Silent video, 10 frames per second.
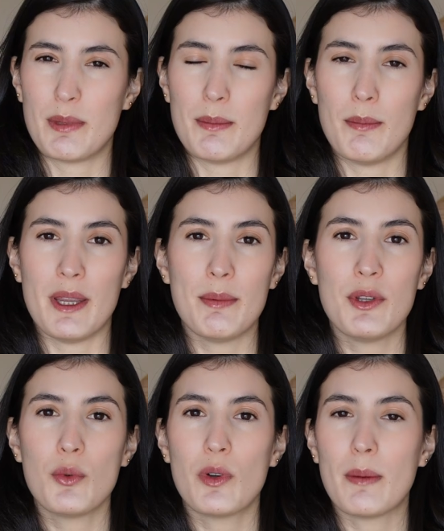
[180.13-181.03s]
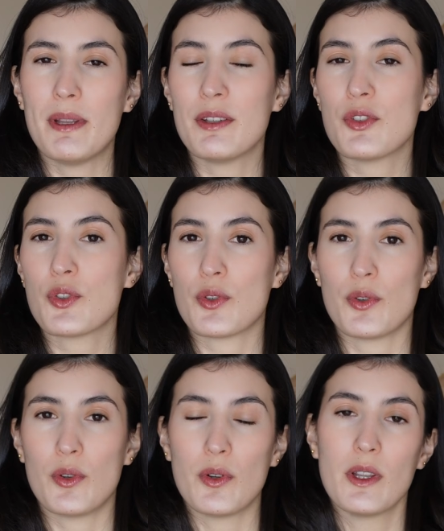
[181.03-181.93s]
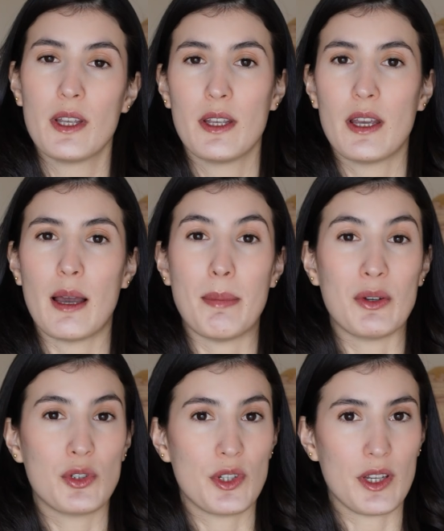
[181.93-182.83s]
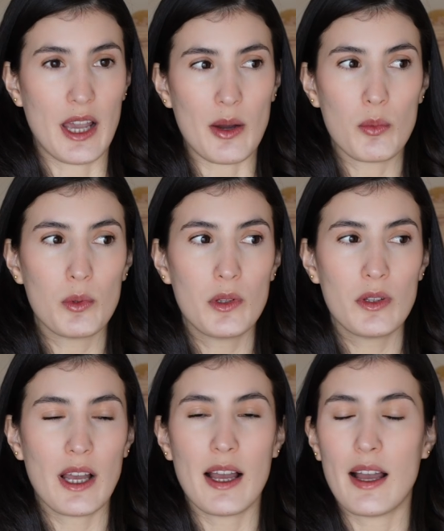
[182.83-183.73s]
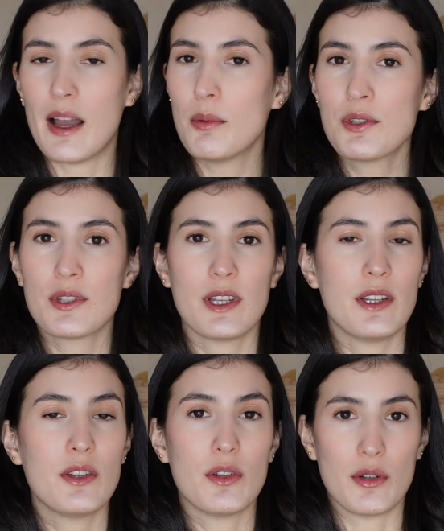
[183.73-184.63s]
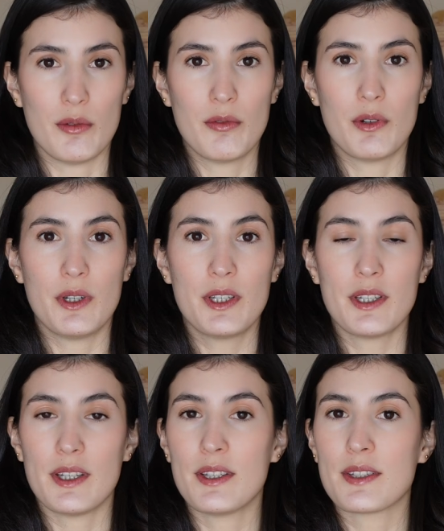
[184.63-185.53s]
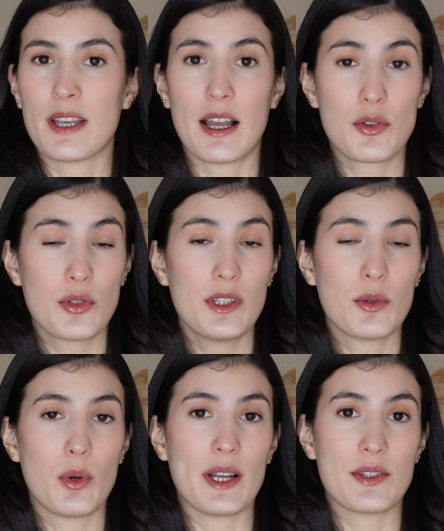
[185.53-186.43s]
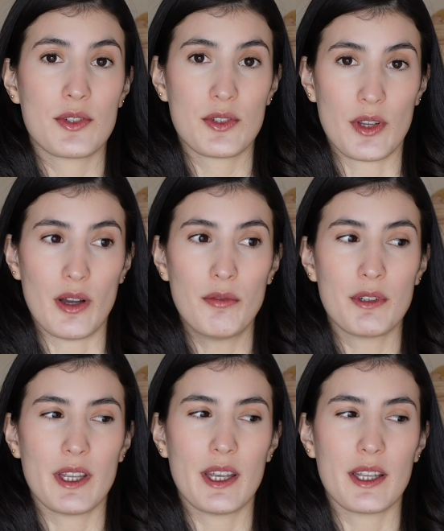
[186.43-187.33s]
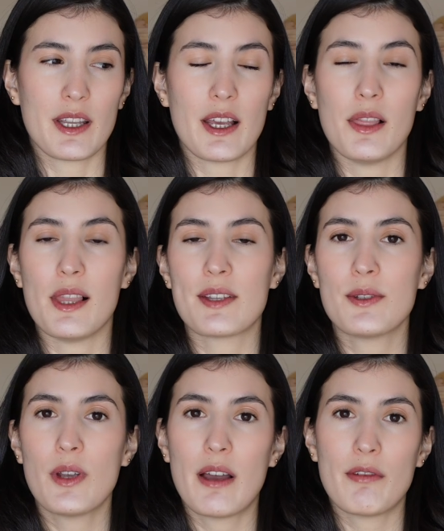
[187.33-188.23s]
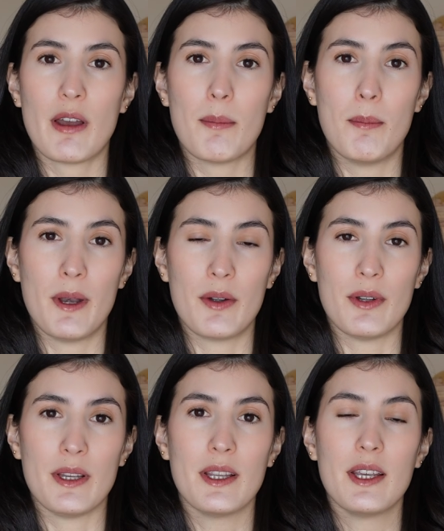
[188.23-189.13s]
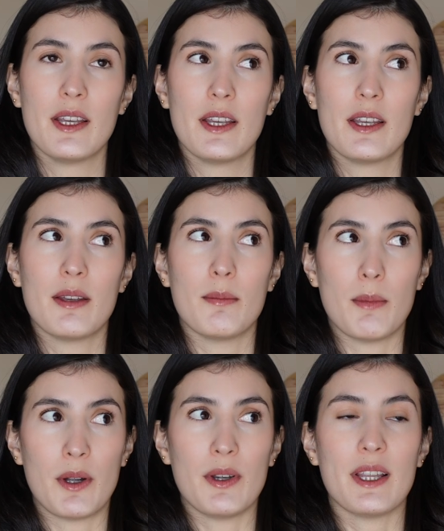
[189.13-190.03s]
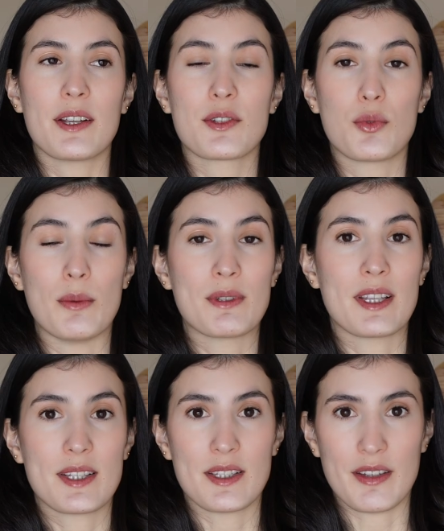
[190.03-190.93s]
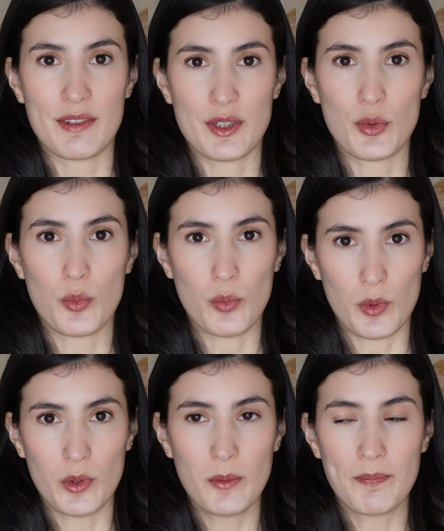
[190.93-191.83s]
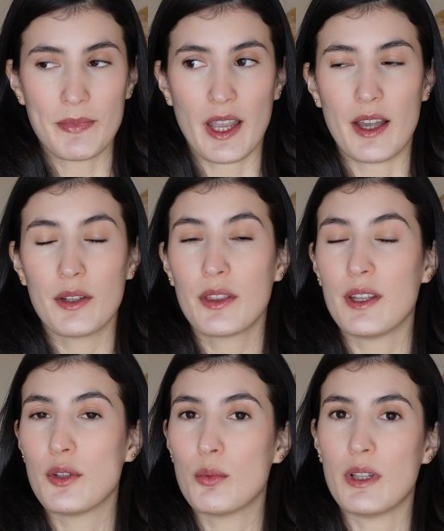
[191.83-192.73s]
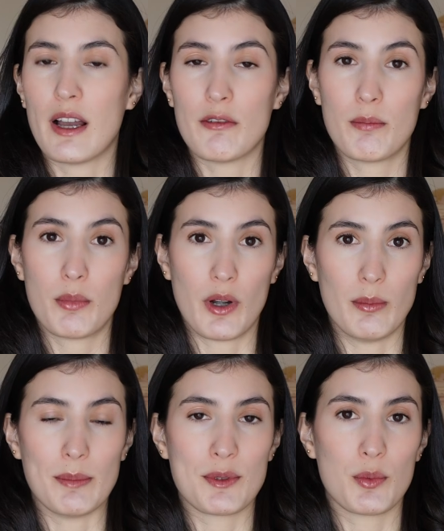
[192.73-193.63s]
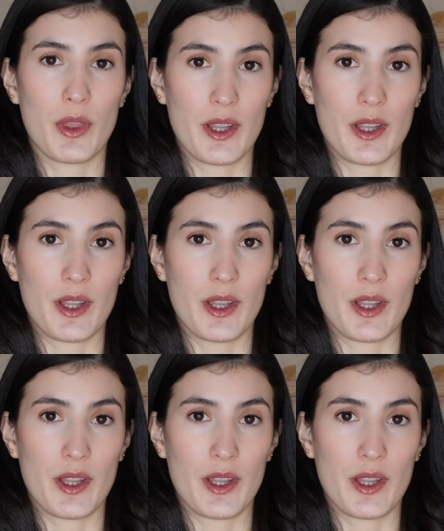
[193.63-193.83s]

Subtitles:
but maybe you were a bit unsure about the yak wool, I would say go for it. It's actually quite soft, and unless you have a very extreme sensitivity to wool, I don't think you will have problems with